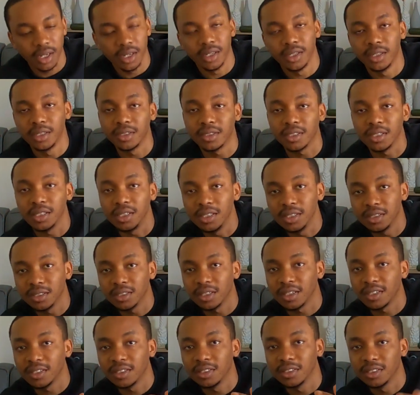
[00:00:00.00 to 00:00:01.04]
This
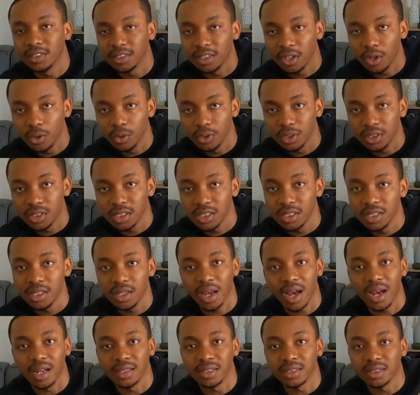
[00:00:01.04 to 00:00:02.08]
is DOT
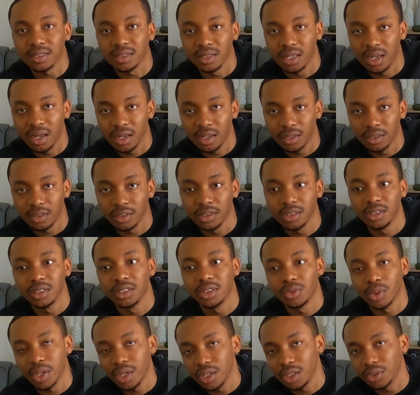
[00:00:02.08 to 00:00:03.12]
and SNELL
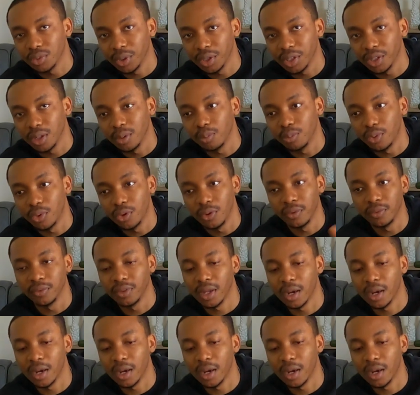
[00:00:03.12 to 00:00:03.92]
2020 approved.